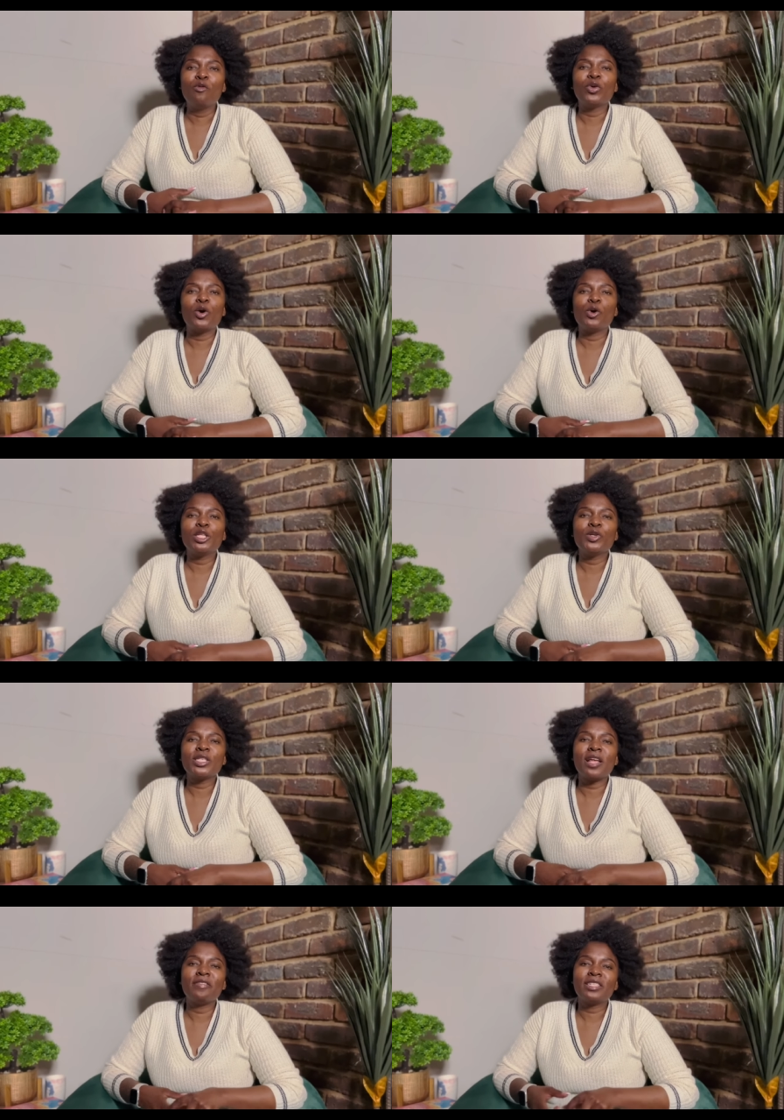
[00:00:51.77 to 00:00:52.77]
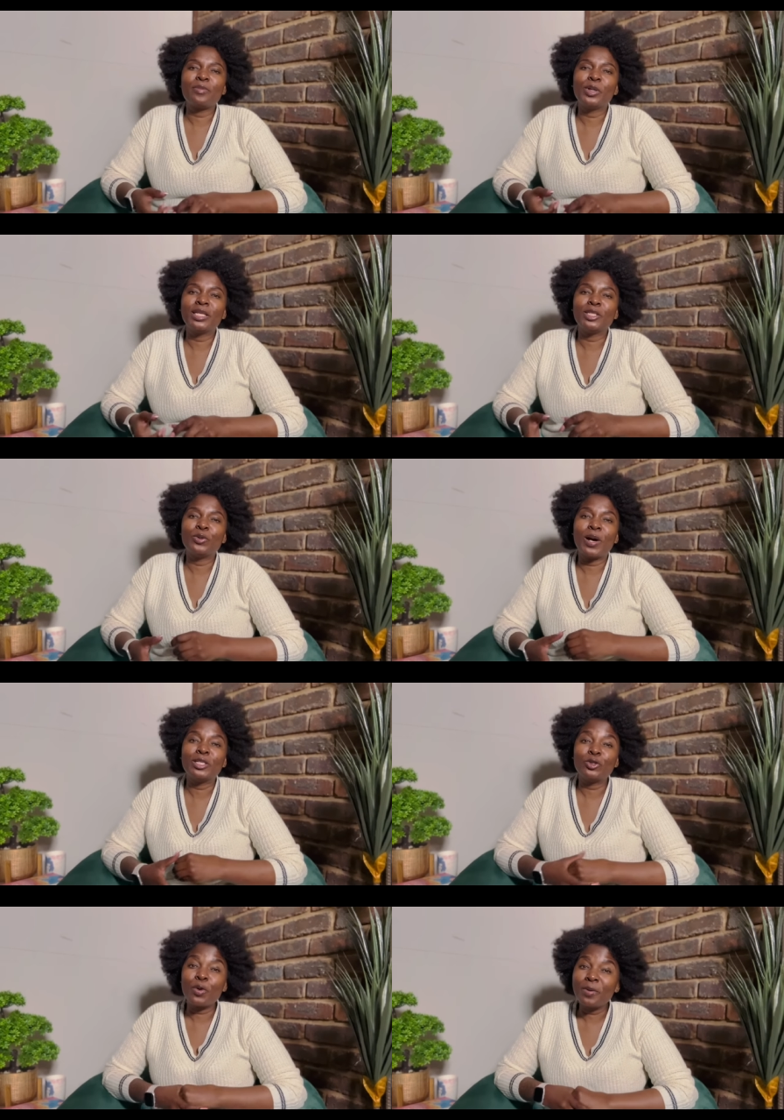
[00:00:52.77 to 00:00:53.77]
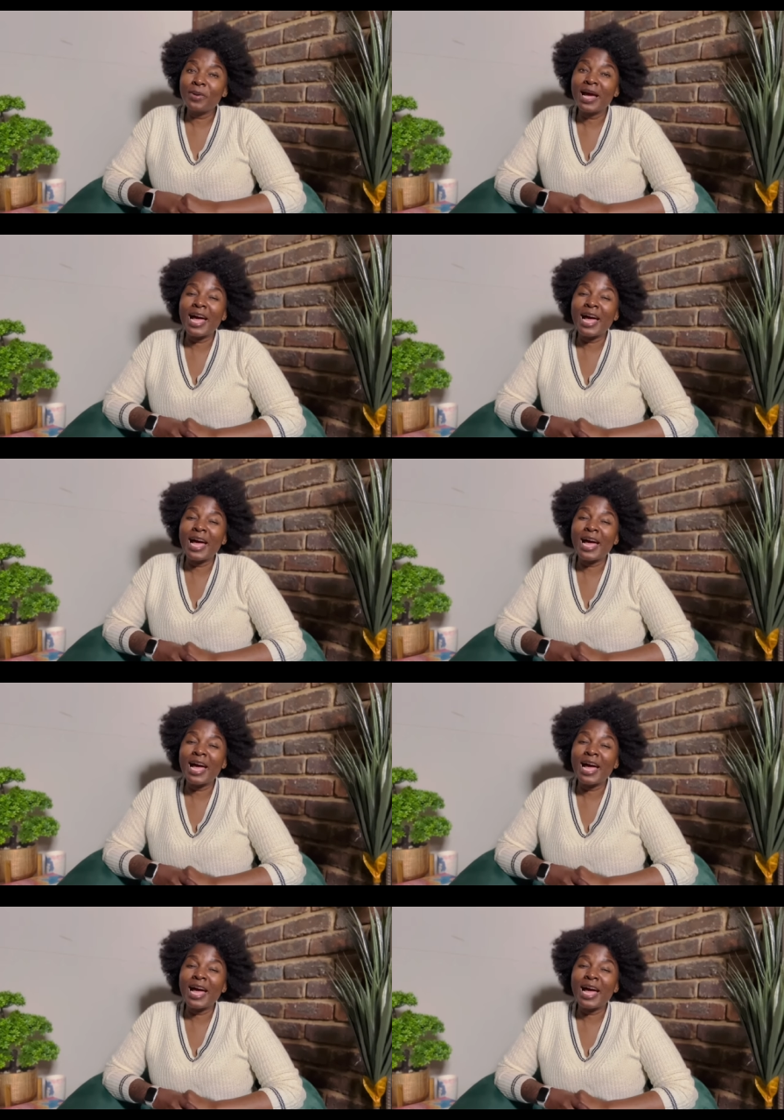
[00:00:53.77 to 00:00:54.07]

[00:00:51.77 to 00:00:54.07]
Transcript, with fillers: for the continuous love and support that you are showing me.